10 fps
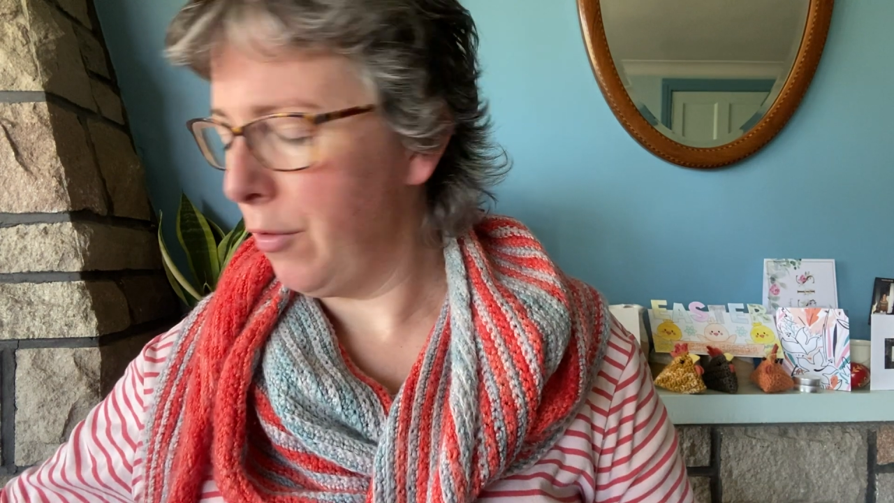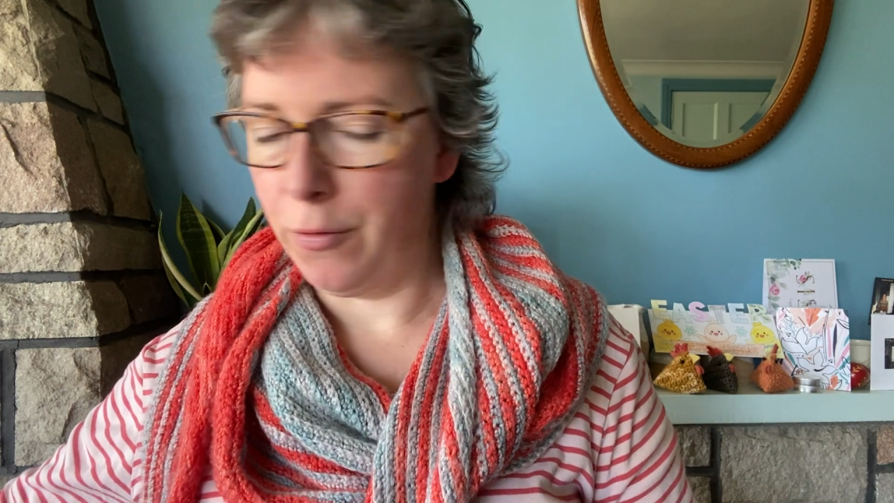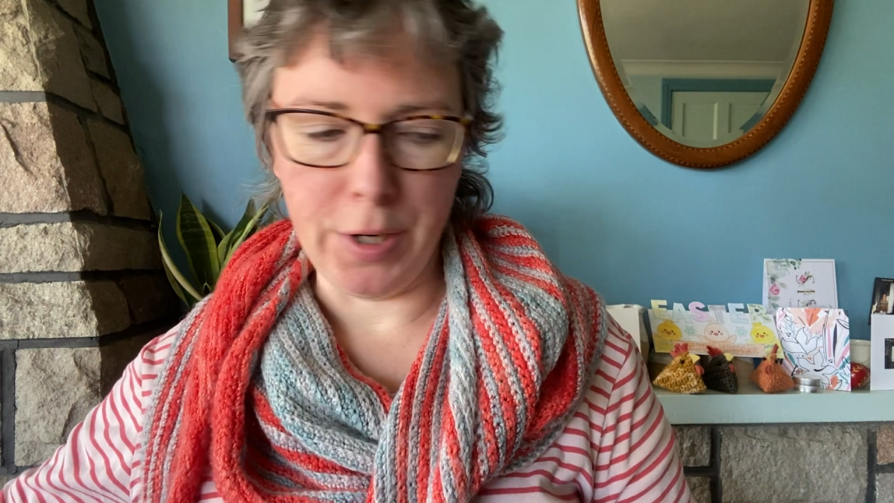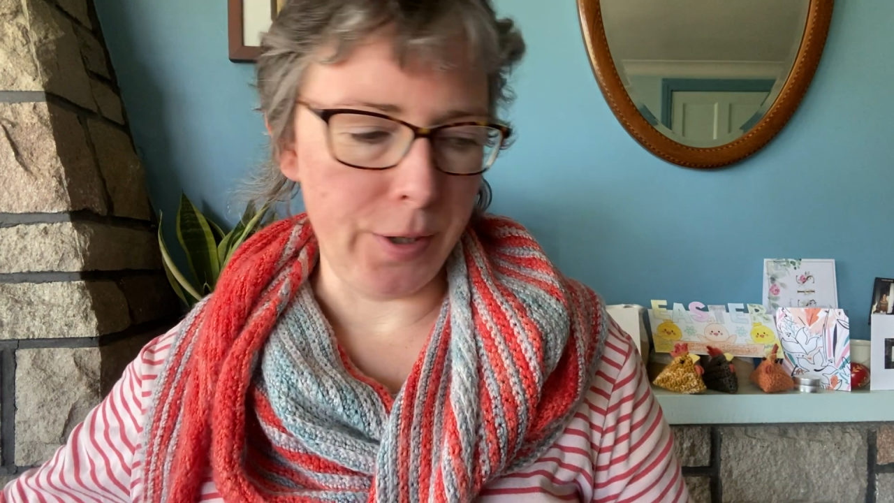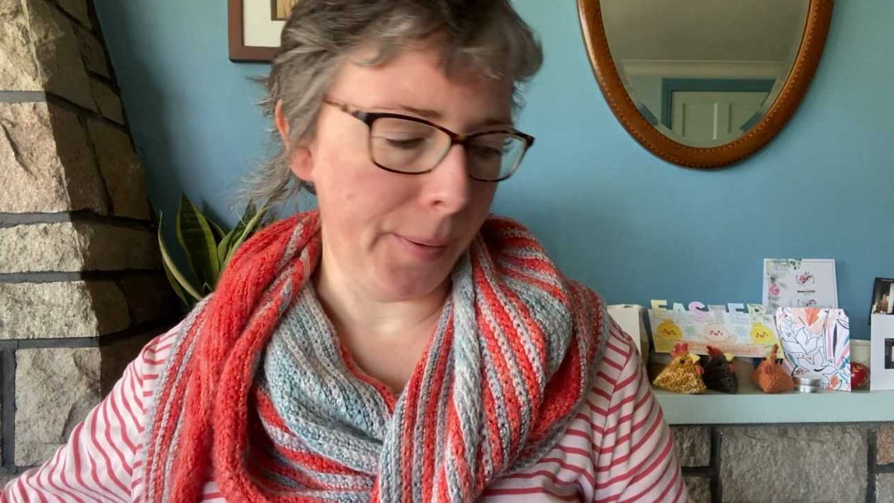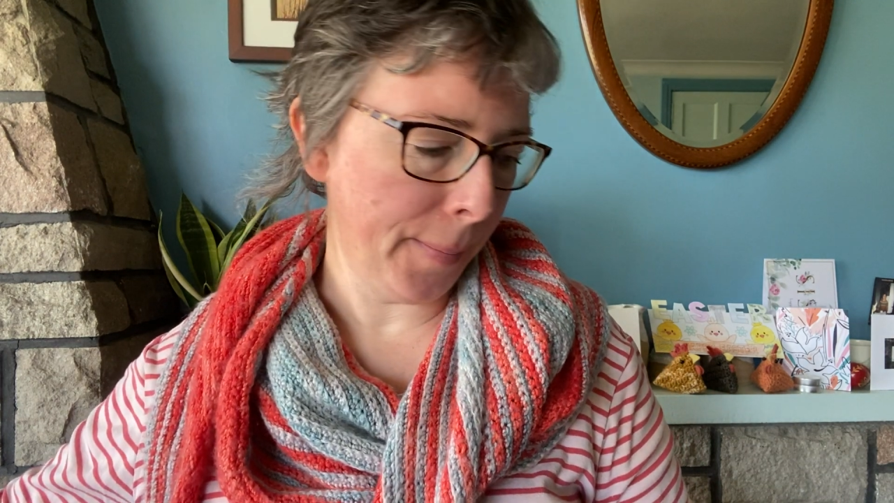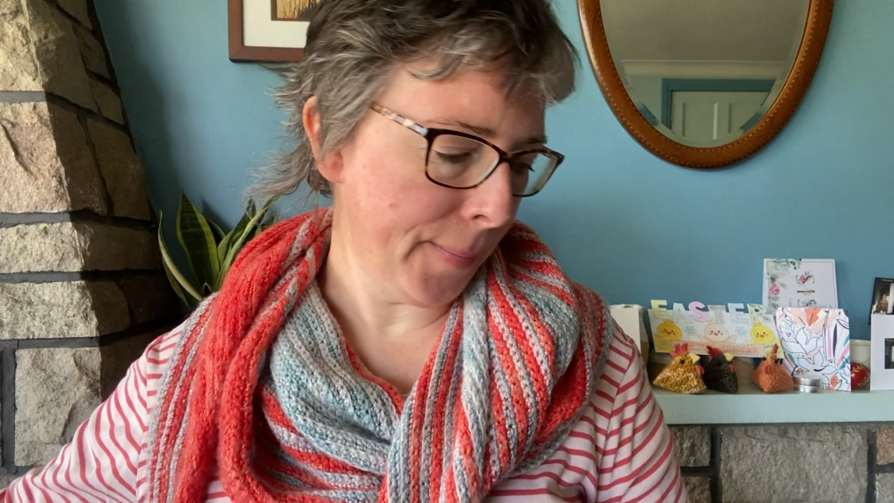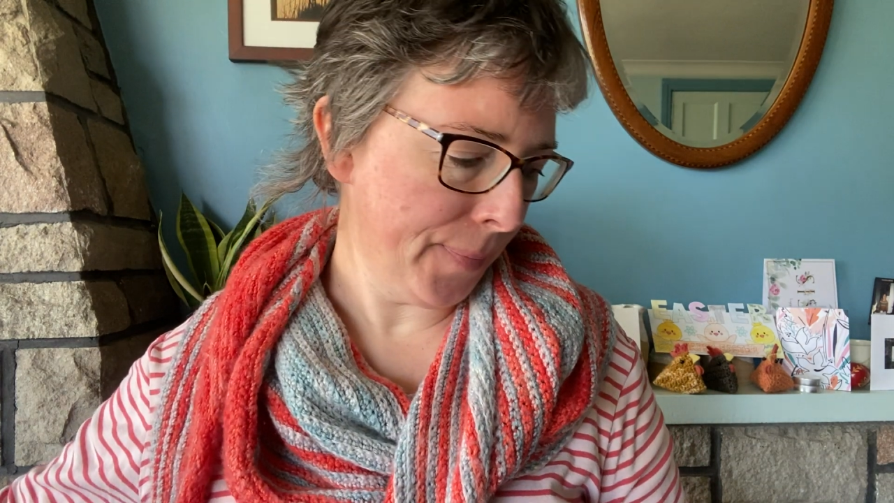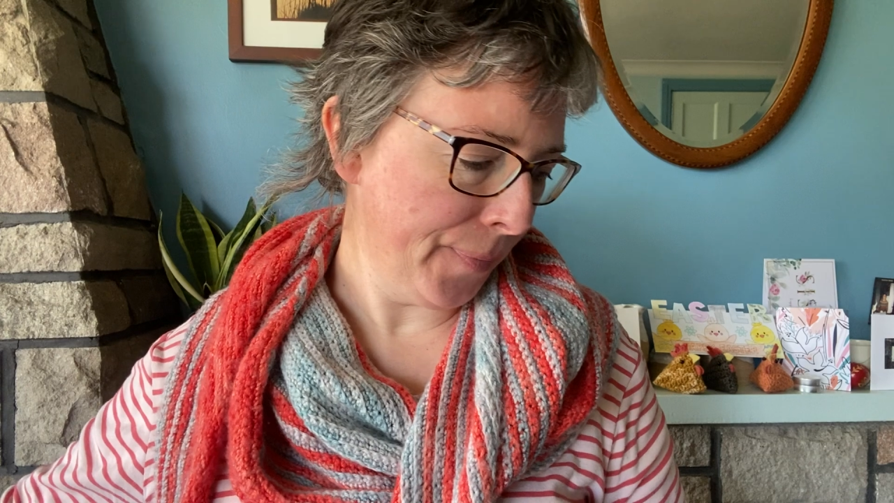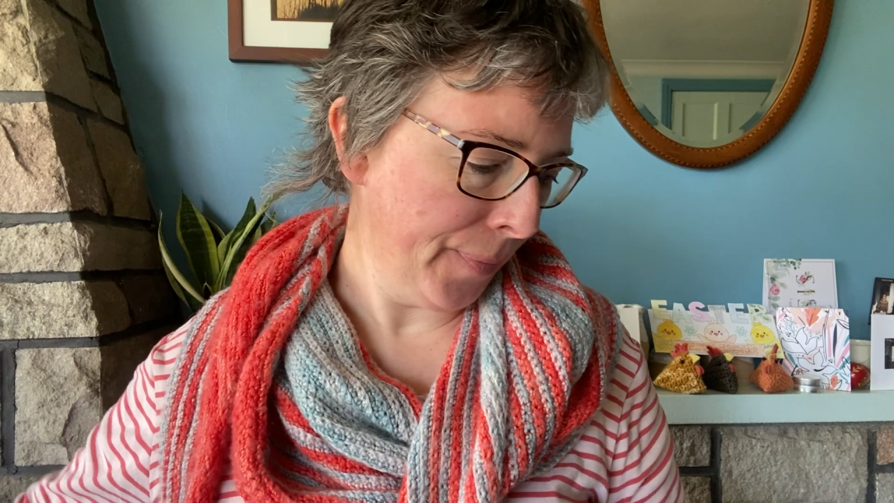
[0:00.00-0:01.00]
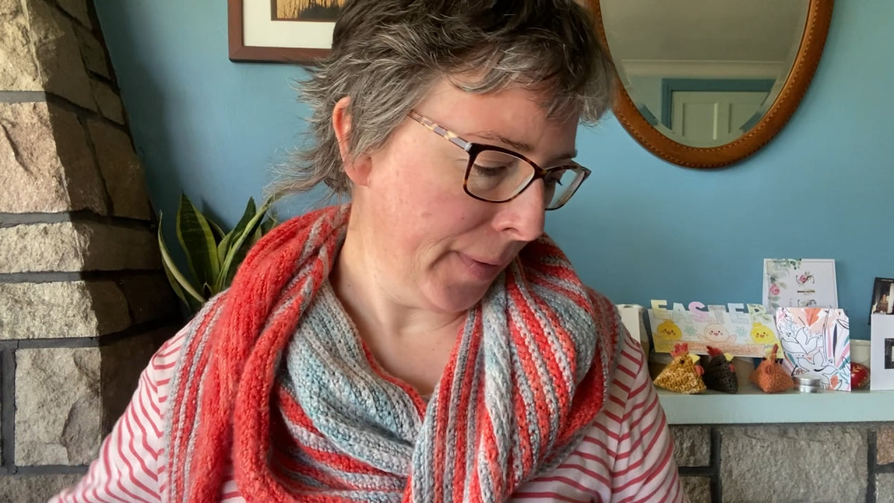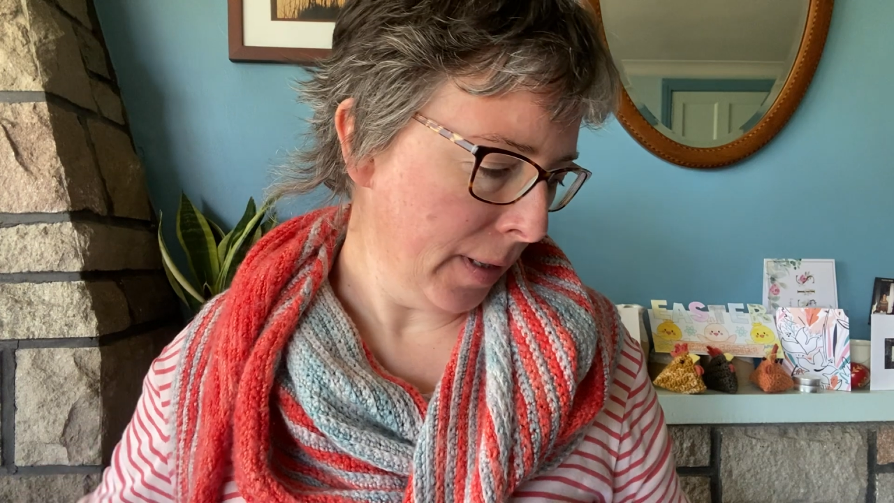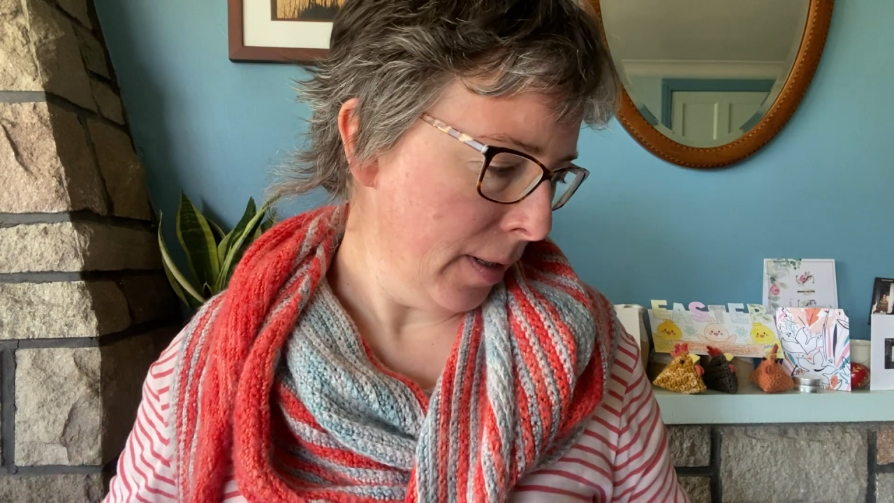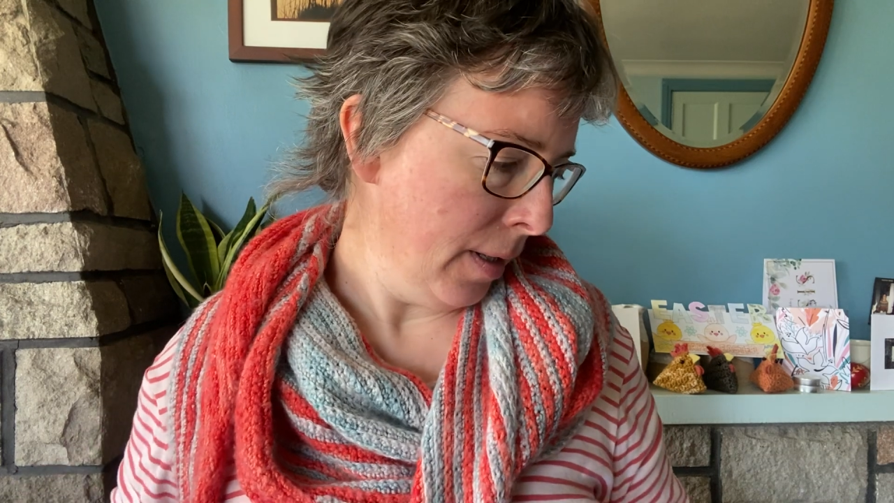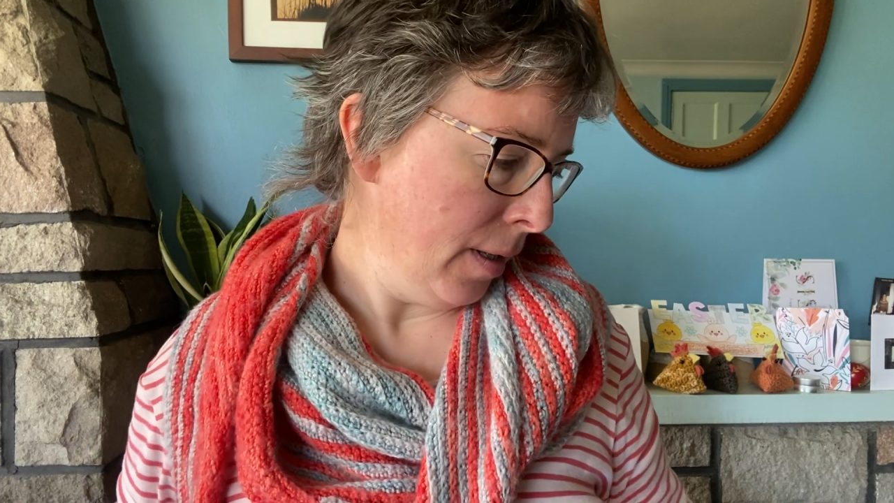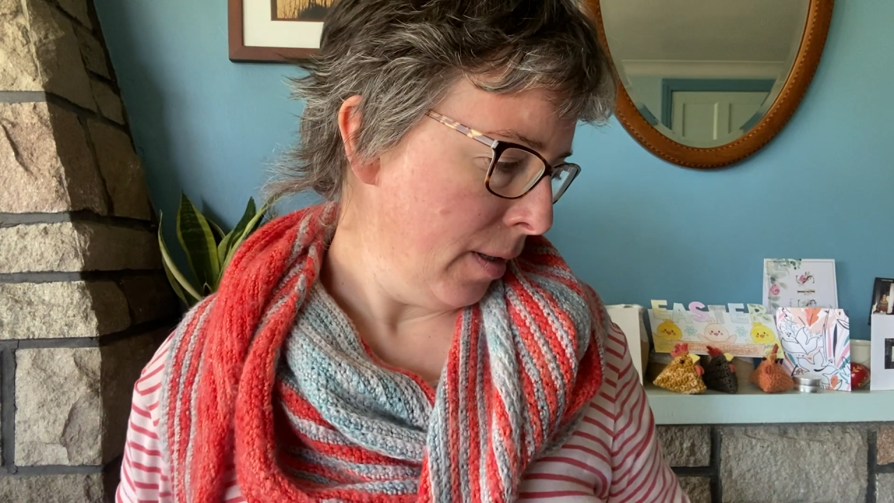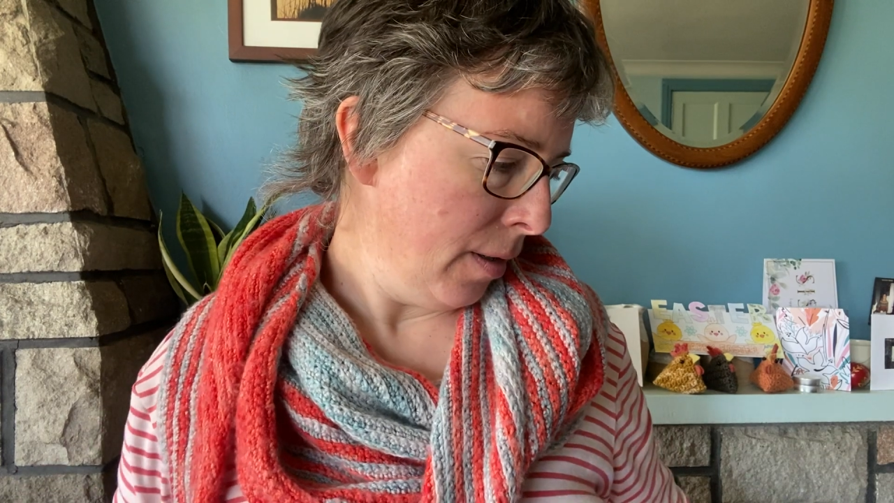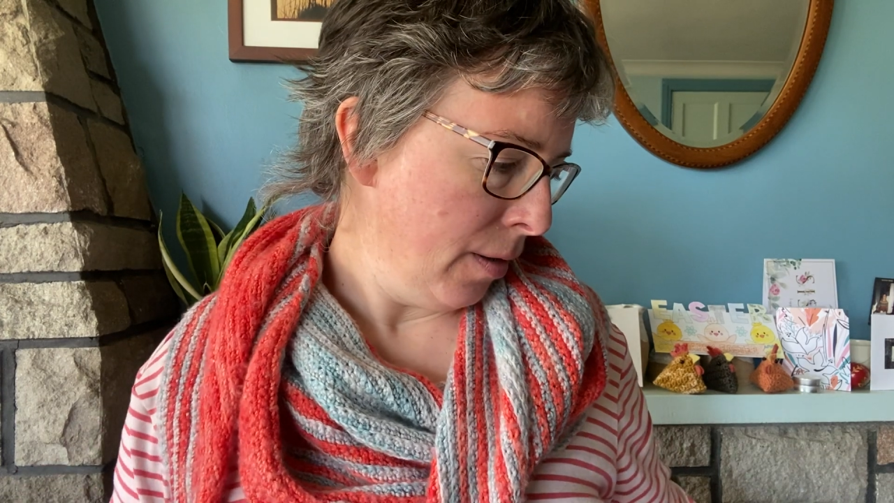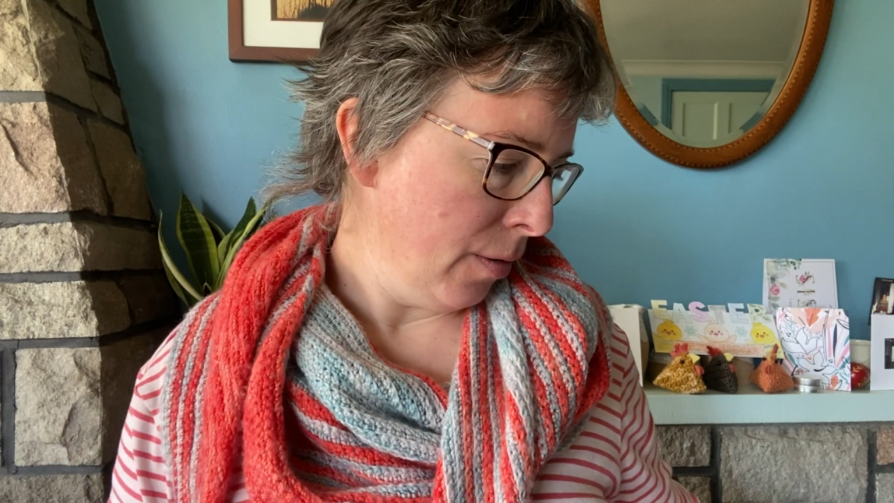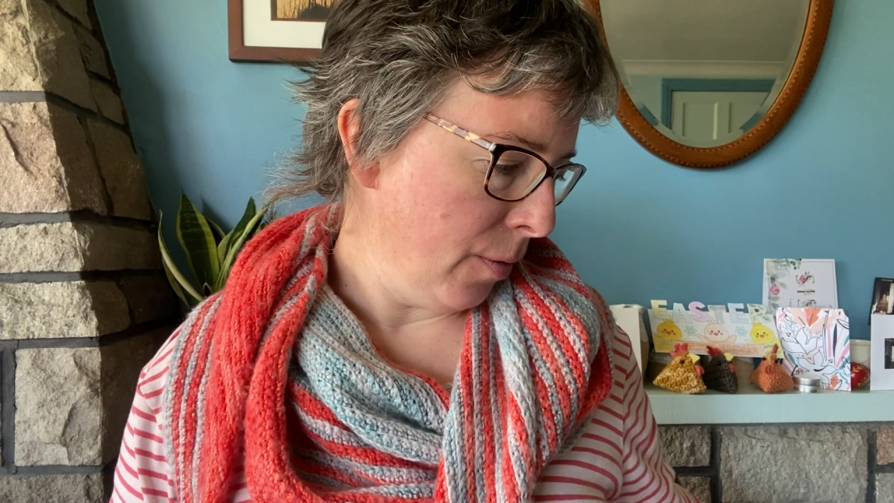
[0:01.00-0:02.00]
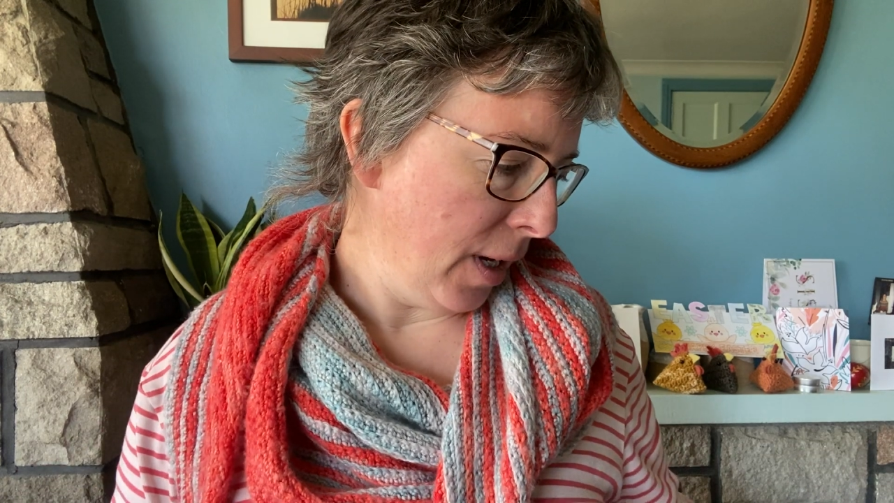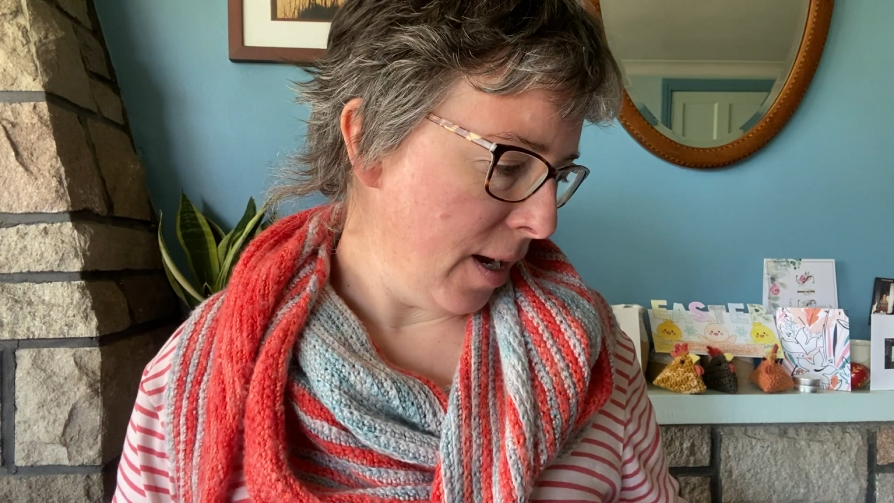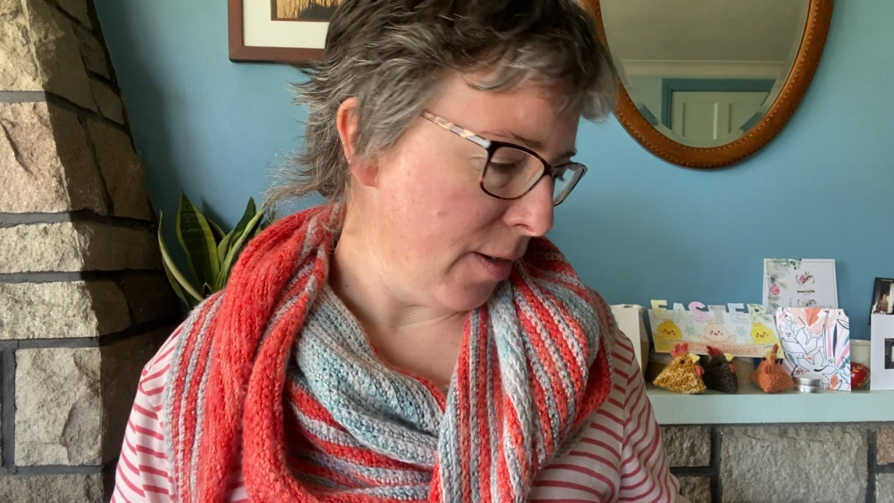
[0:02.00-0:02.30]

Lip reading: refreshing. Okay,